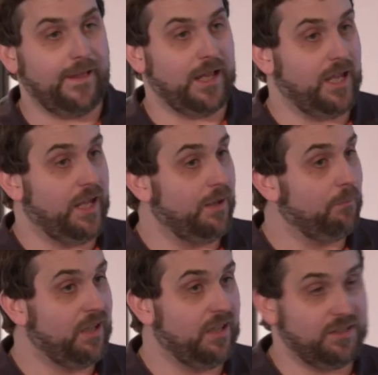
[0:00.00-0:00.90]

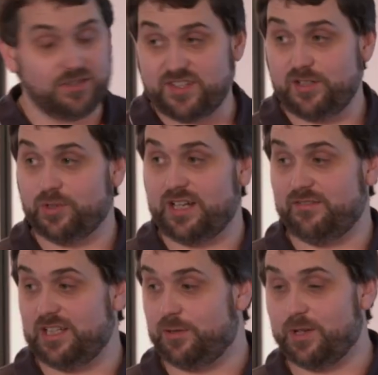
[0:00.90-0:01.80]
Does anyone
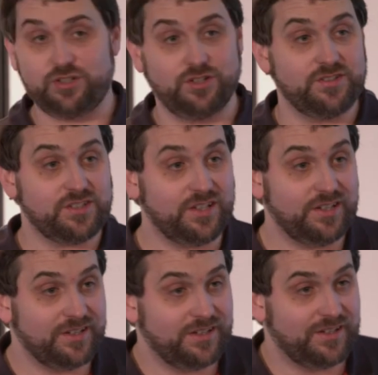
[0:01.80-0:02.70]
have any questions?
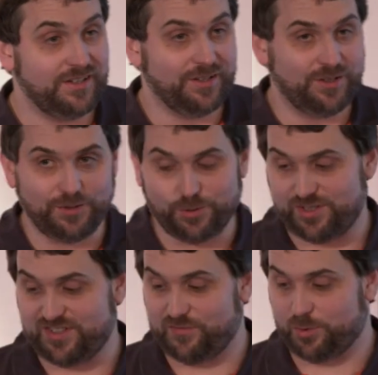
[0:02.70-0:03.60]
Or
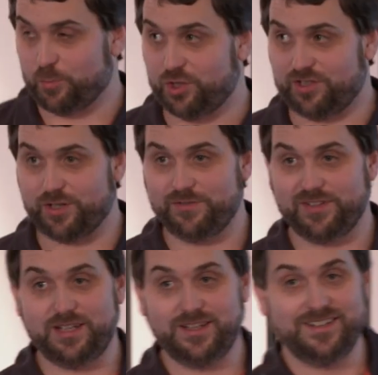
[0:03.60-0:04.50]
does everyone want a coffee?